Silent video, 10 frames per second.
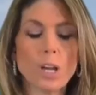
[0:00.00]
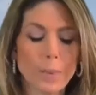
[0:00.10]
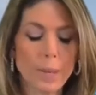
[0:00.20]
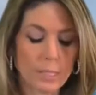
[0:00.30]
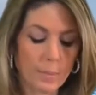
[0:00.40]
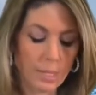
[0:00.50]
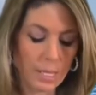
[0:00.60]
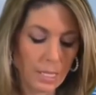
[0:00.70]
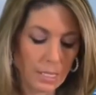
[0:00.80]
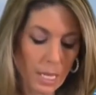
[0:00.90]
Talk about some of
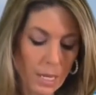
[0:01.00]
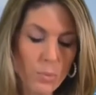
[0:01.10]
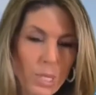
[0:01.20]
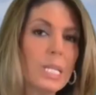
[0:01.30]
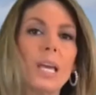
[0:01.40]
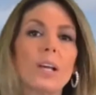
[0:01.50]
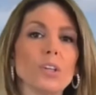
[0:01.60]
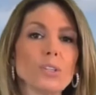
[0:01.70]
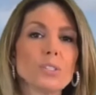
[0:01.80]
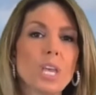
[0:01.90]
these
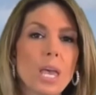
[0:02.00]
e-retailers.